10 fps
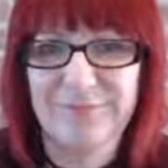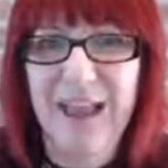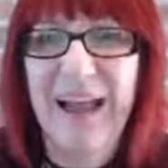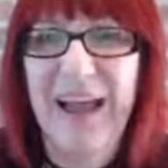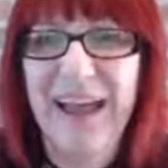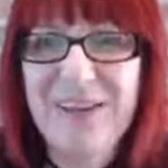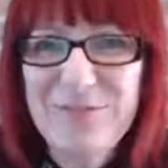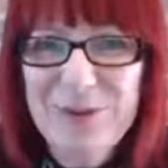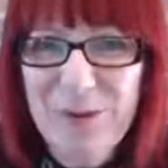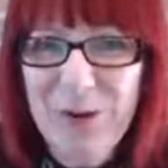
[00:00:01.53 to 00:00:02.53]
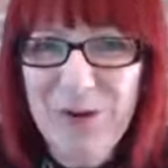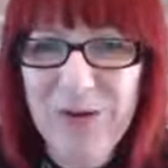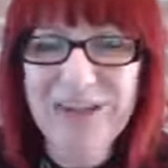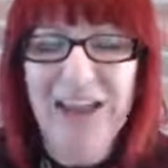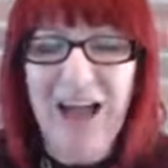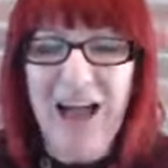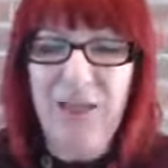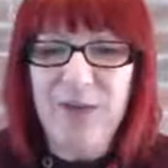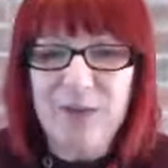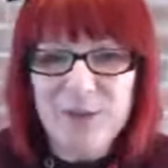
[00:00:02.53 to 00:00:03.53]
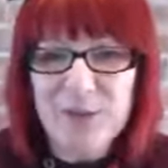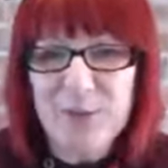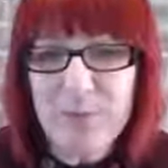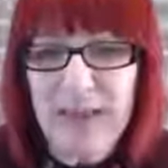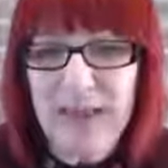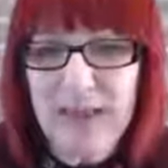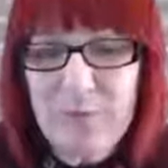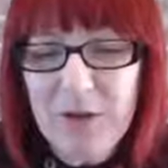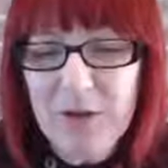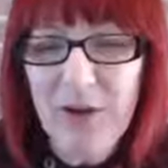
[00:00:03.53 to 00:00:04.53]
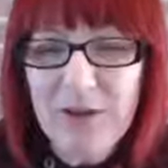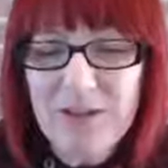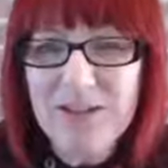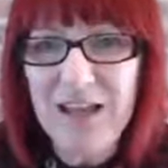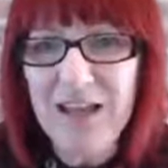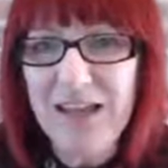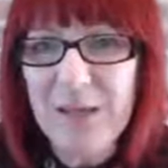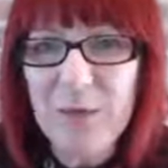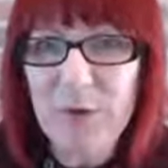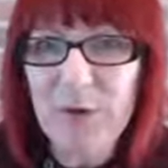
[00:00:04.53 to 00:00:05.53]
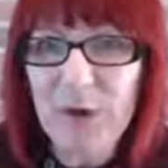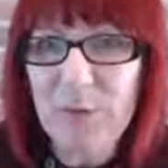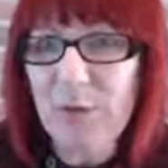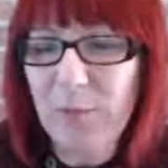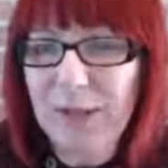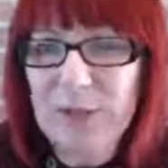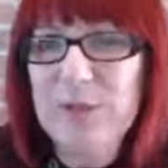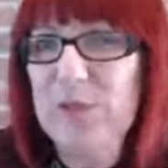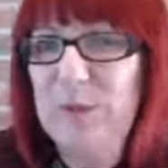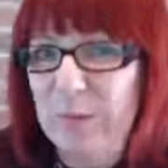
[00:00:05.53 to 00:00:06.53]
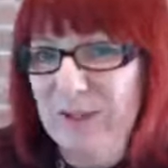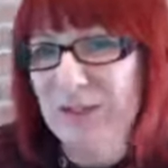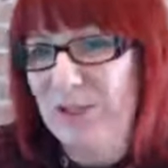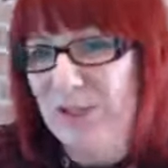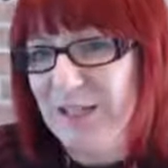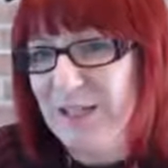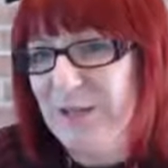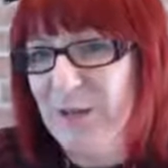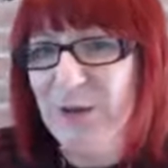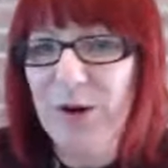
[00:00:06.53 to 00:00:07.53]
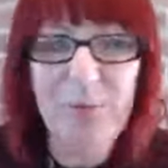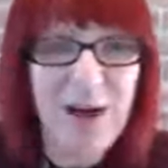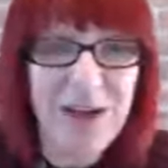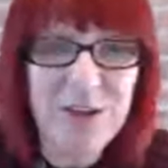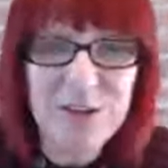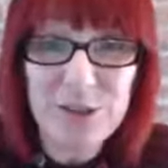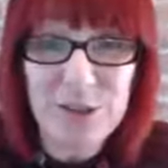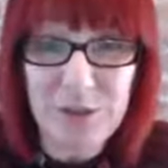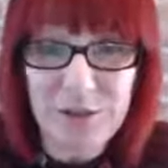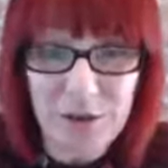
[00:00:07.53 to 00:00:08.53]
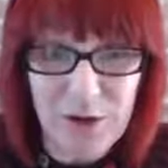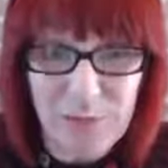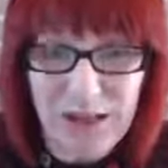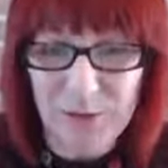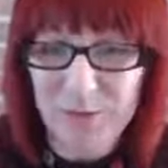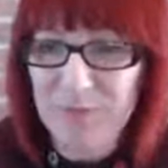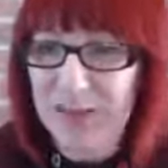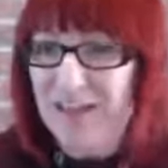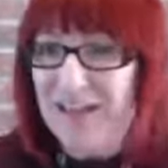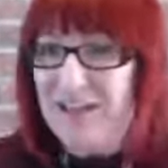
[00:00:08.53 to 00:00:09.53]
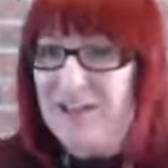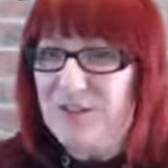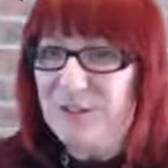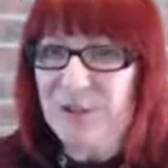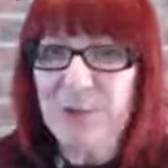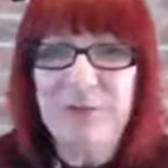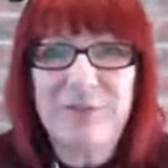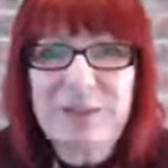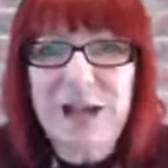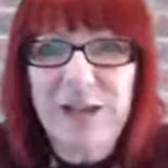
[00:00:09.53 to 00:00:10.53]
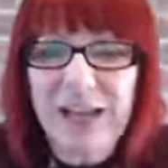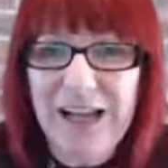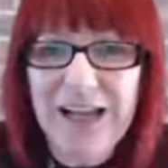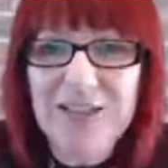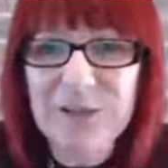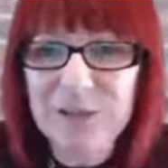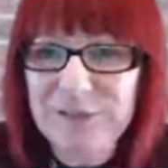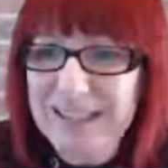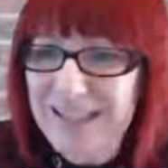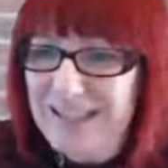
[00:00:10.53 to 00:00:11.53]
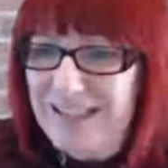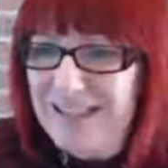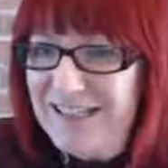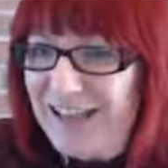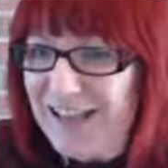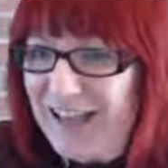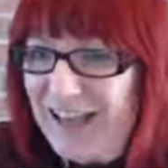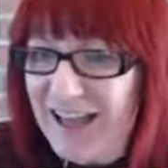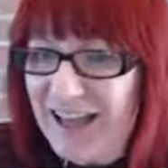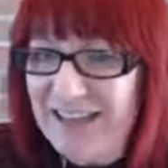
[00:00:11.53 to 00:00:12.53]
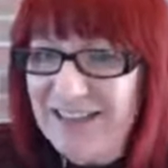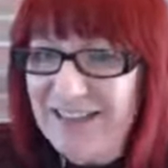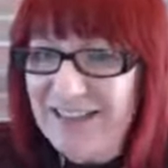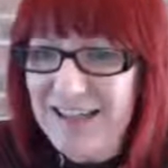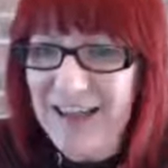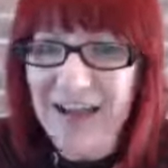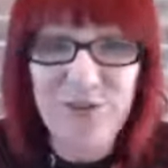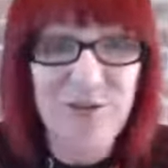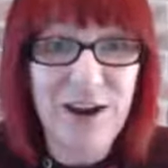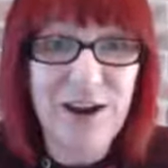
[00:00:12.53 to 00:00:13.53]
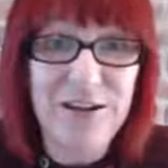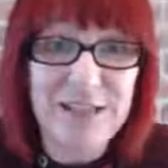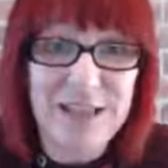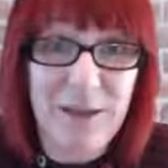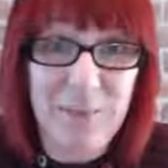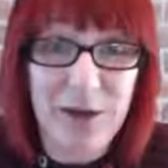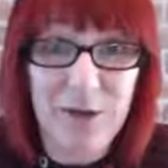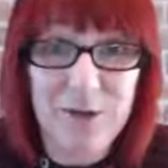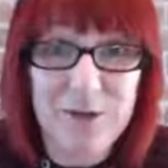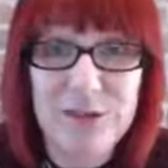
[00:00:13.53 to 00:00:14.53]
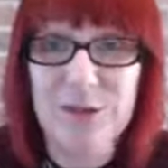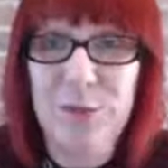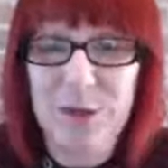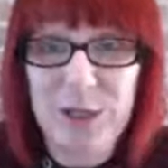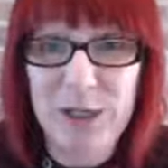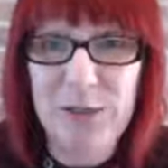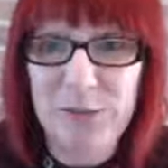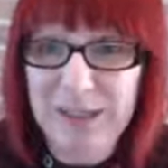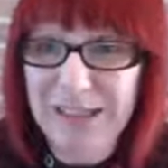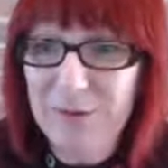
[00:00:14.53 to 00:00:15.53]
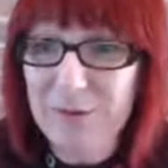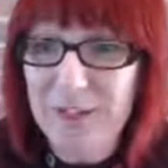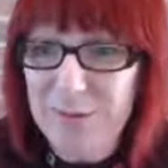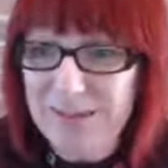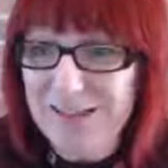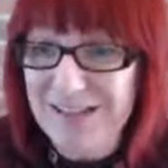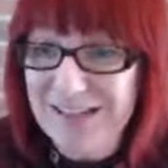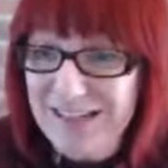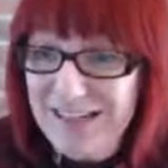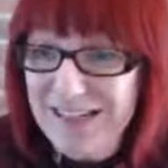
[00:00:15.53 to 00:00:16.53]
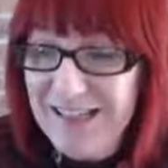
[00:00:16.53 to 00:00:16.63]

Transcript: Hi everyone. I thought I'd jump in because I keep going on about my customer worksheet. So I thought, why not show you what they're all about? So I hope you've all had a lovely Easter and raring to get back onto the working week with your businesses.